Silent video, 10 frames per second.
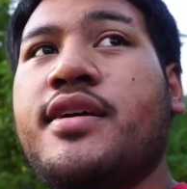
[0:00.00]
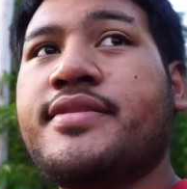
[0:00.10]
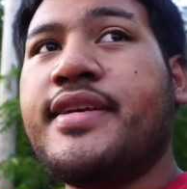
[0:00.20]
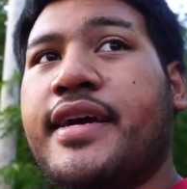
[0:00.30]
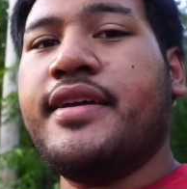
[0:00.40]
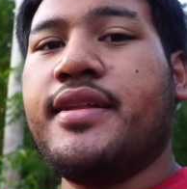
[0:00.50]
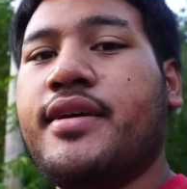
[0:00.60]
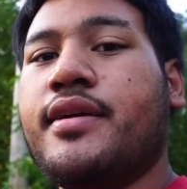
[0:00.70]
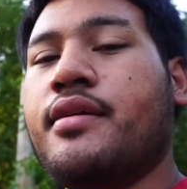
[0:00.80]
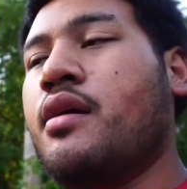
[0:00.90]

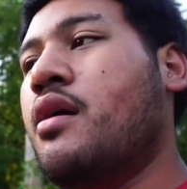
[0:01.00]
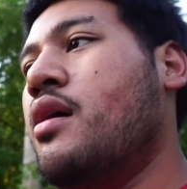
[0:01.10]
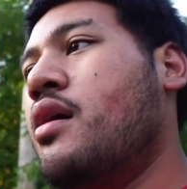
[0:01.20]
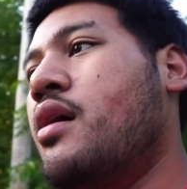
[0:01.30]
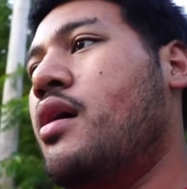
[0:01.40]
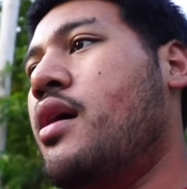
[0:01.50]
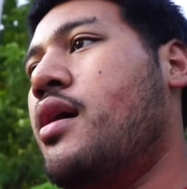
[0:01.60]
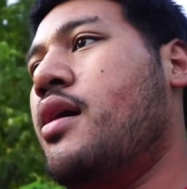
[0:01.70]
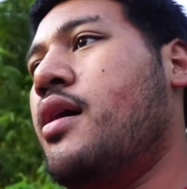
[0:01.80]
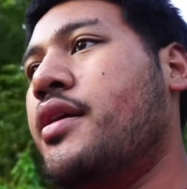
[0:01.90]
Secondly,
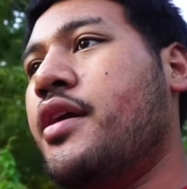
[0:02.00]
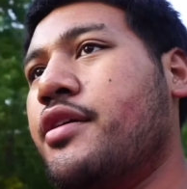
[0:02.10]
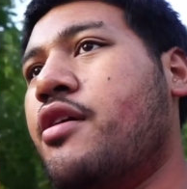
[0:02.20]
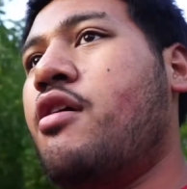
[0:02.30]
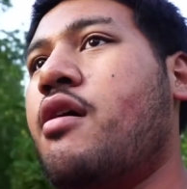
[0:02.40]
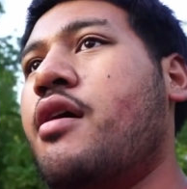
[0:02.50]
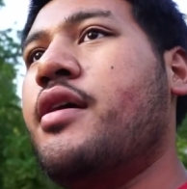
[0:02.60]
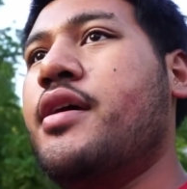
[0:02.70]
another car